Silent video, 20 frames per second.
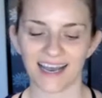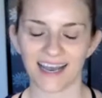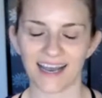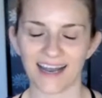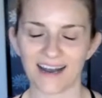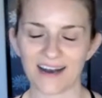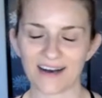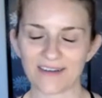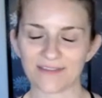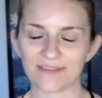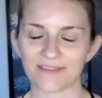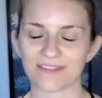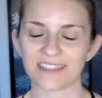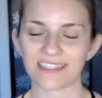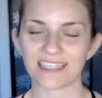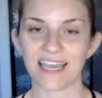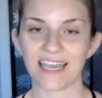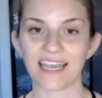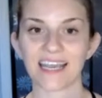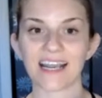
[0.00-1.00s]
of
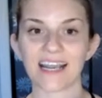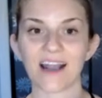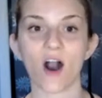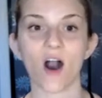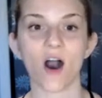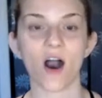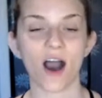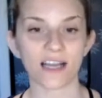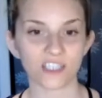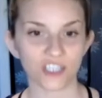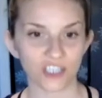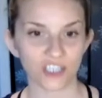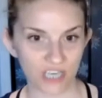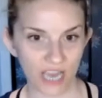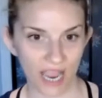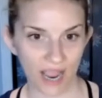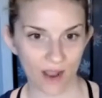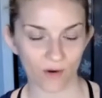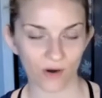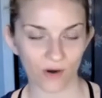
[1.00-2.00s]
taking a hot
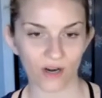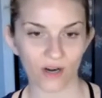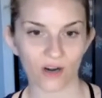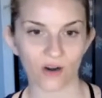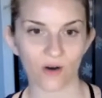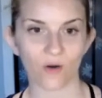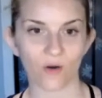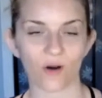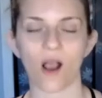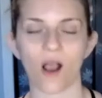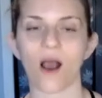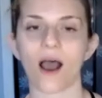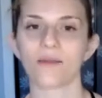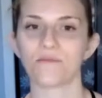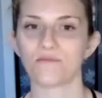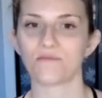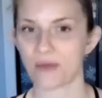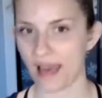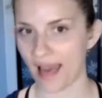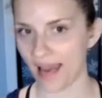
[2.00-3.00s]
shower or a
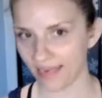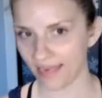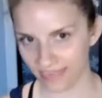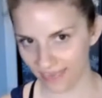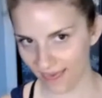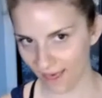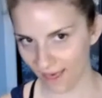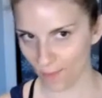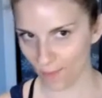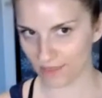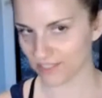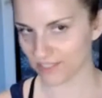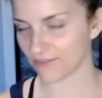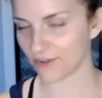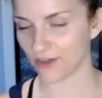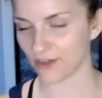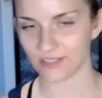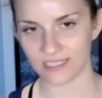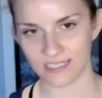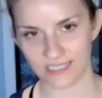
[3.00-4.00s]
hot bath to help us
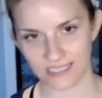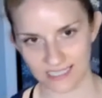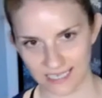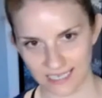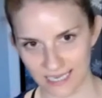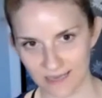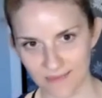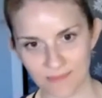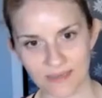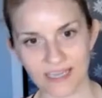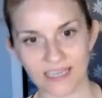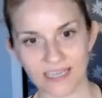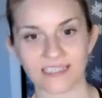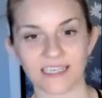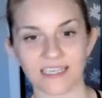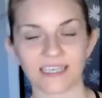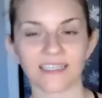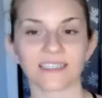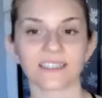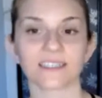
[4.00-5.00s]
fall asleep, it
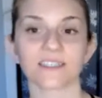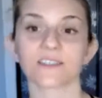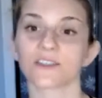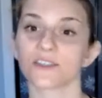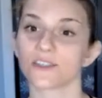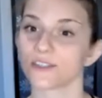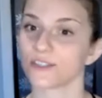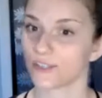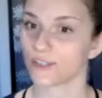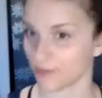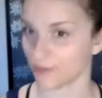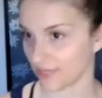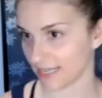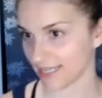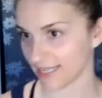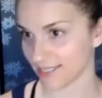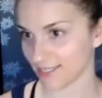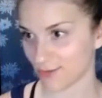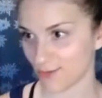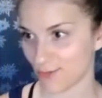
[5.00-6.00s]
does two
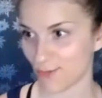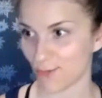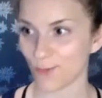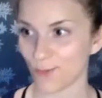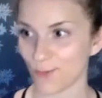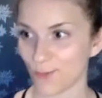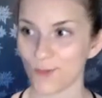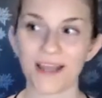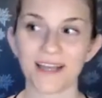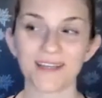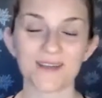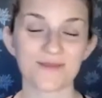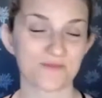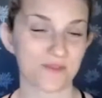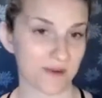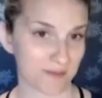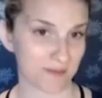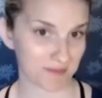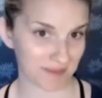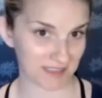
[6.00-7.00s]
things. One,
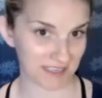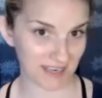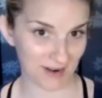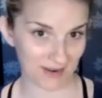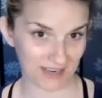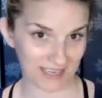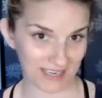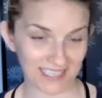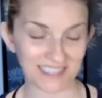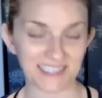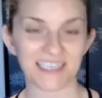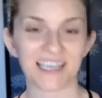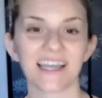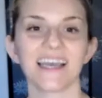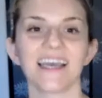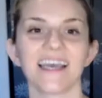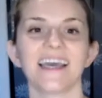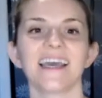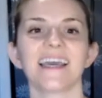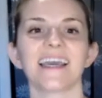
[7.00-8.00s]
you probably notice
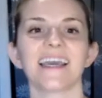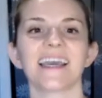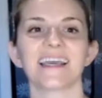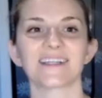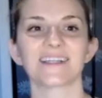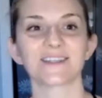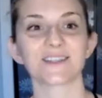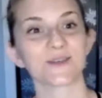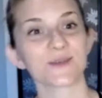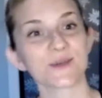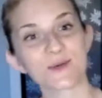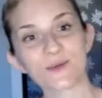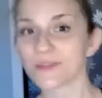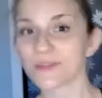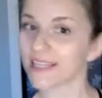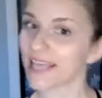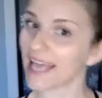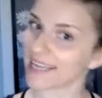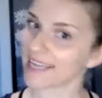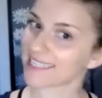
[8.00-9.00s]
it's
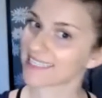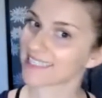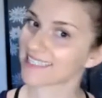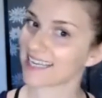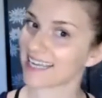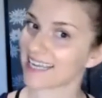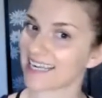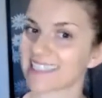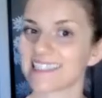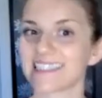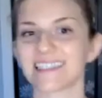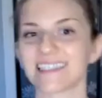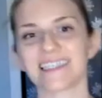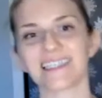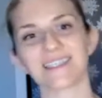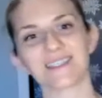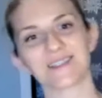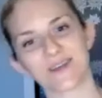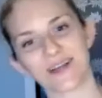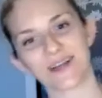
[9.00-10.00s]
relaxing, it's
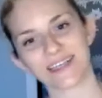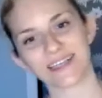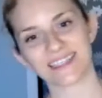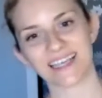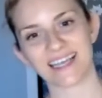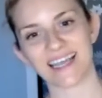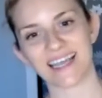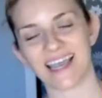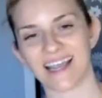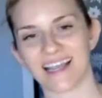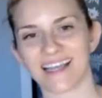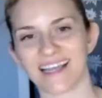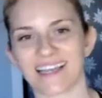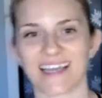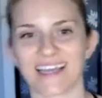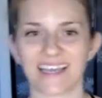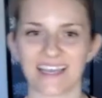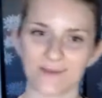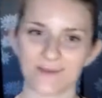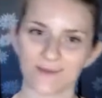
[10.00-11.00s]
de stressing, it
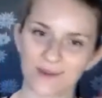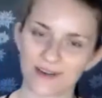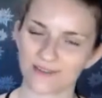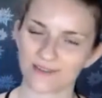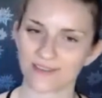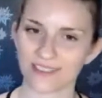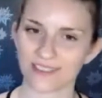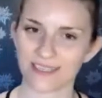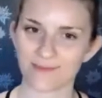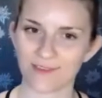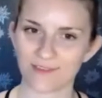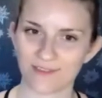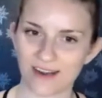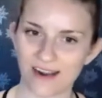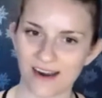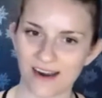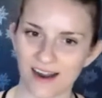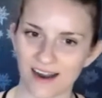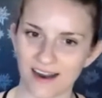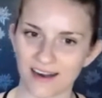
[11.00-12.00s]
can get rid of some of
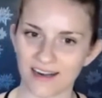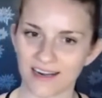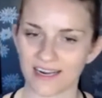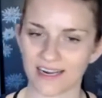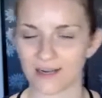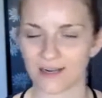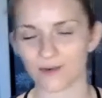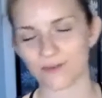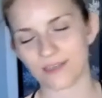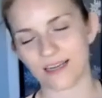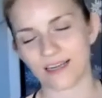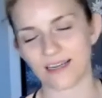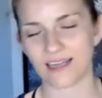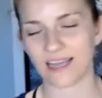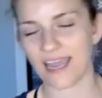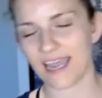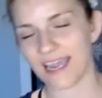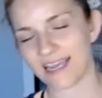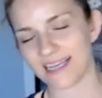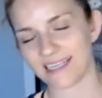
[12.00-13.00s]
our, you know,
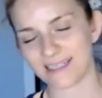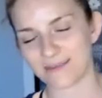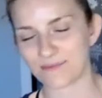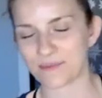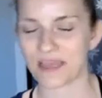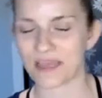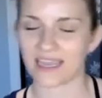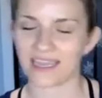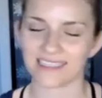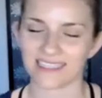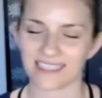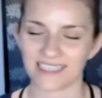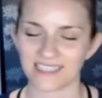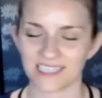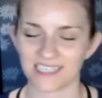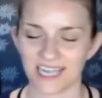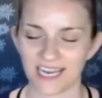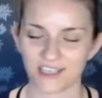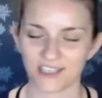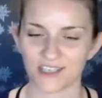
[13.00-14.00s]
aches and pains
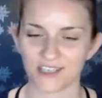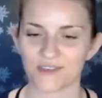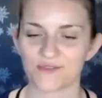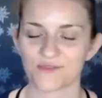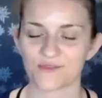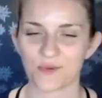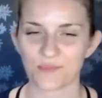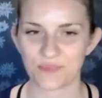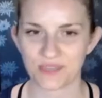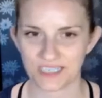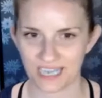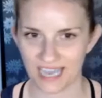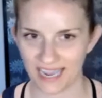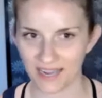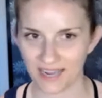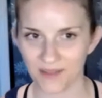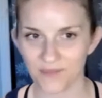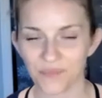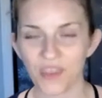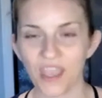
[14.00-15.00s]
and tension from the
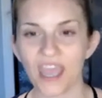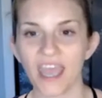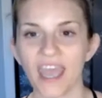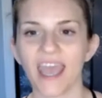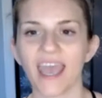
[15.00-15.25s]
day.